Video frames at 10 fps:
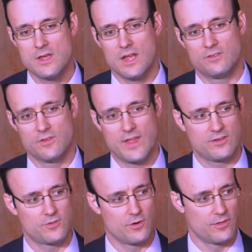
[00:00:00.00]
And so
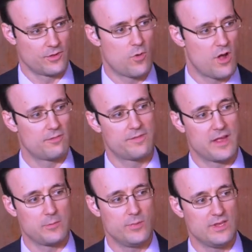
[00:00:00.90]
that's sort of the
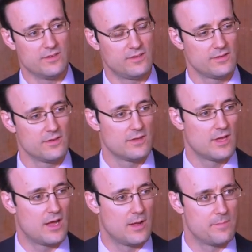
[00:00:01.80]
qualifying piece
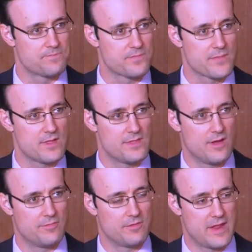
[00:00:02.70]

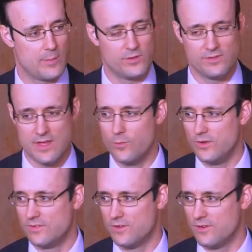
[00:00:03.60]
of the families that
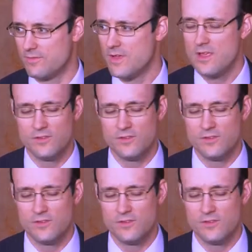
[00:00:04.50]
we serve.